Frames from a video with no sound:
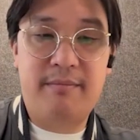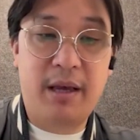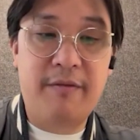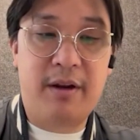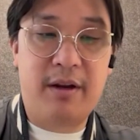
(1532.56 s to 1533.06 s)

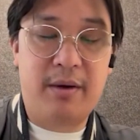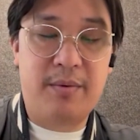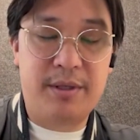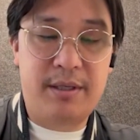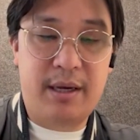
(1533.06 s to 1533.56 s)
pivoted. It
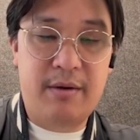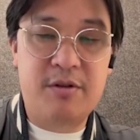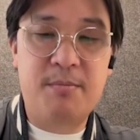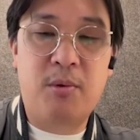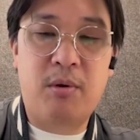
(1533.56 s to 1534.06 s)
was
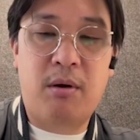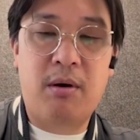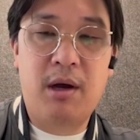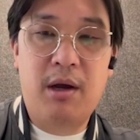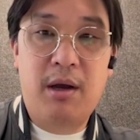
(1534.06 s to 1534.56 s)
more
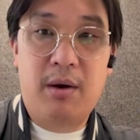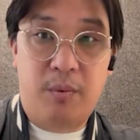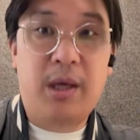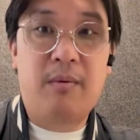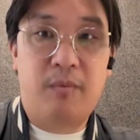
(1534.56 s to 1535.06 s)

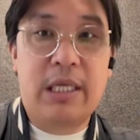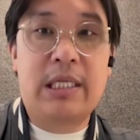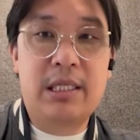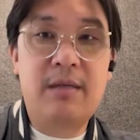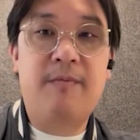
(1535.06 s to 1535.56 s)
we
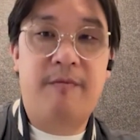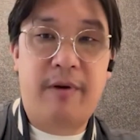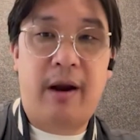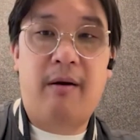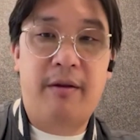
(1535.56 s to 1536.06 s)
did some
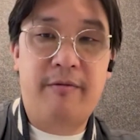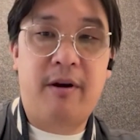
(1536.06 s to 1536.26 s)
very,